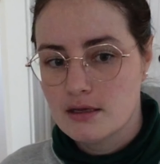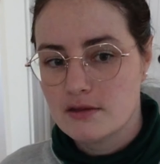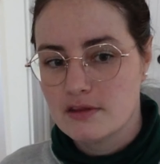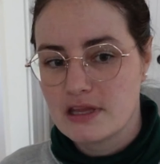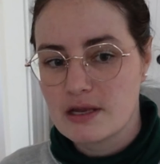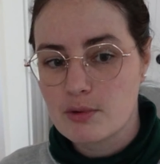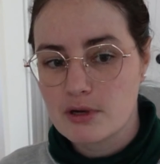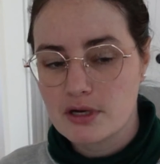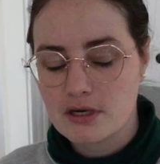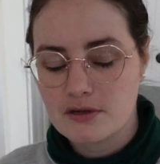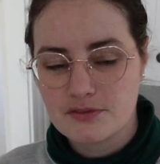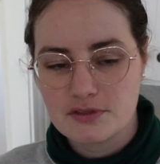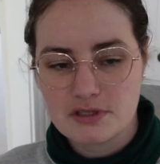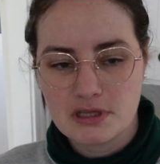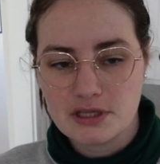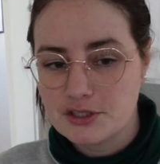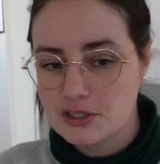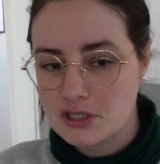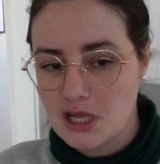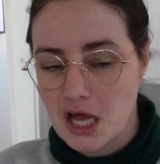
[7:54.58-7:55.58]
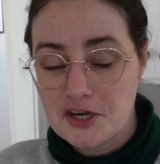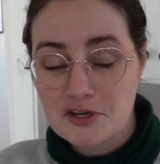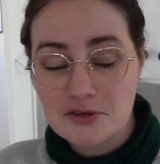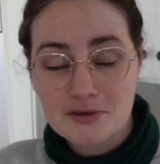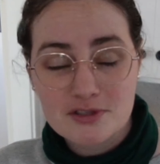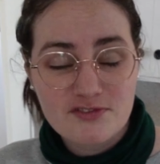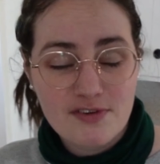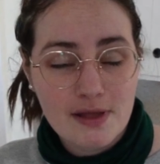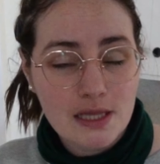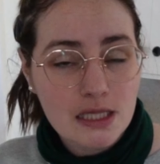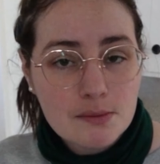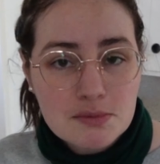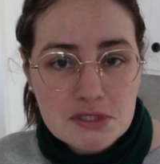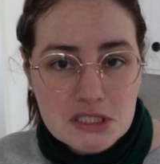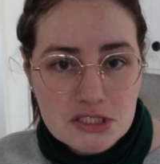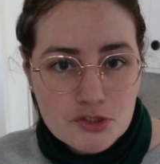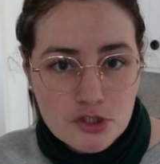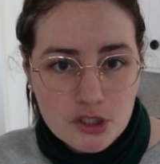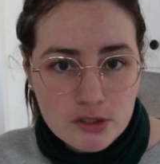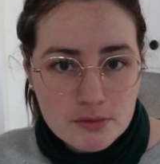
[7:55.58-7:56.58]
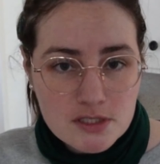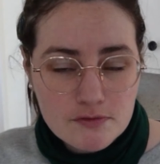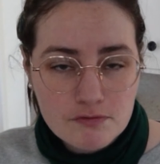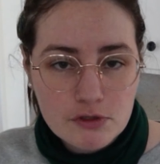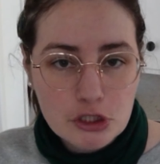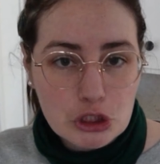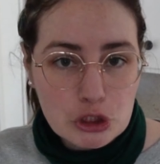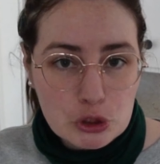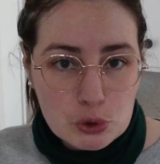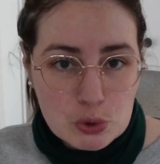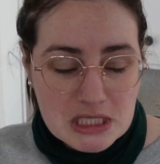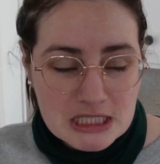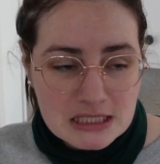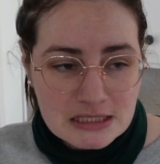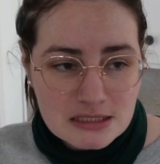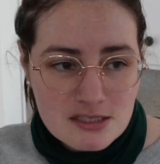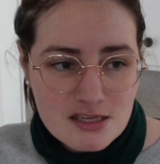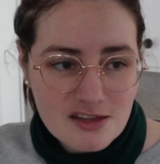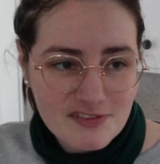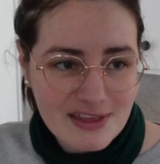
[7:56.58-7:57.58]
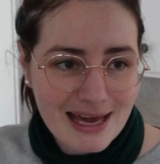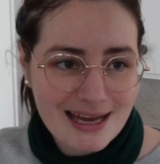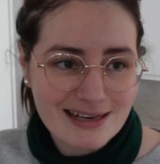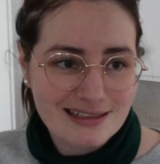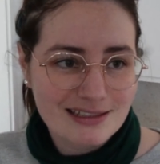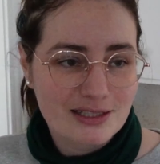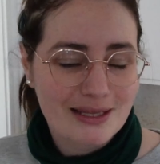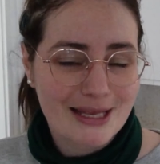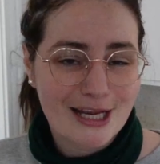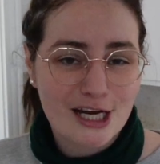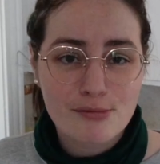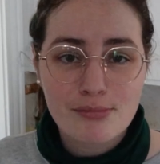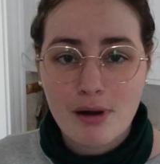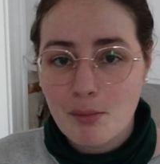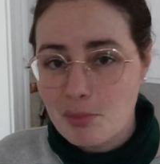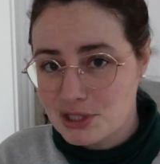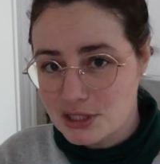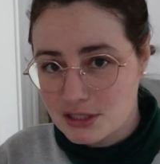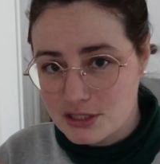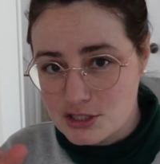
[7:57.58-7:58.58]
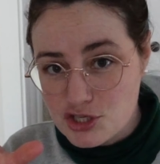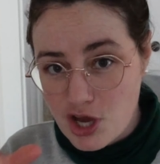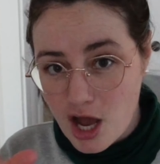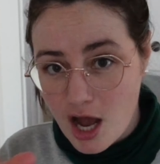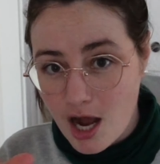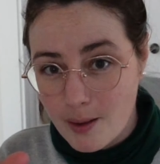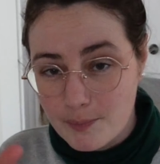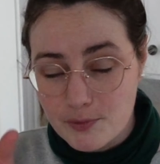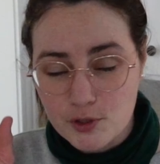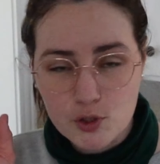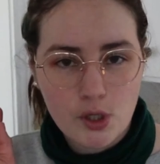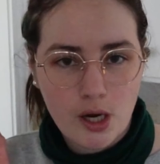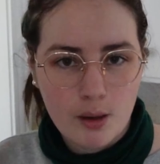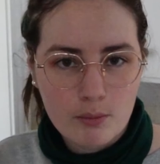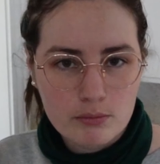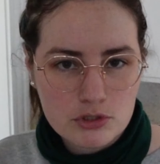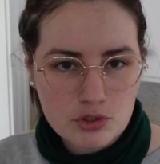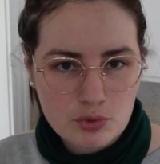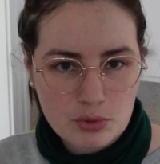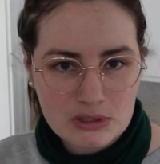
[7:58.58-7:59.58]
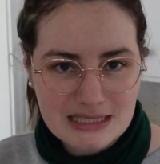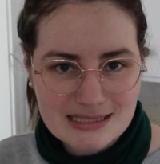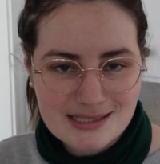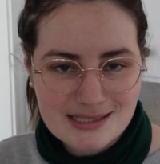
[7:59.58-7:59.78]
They were a little underdeveloped in terms of gluten, so they had a little air bubble on top, the crumb was really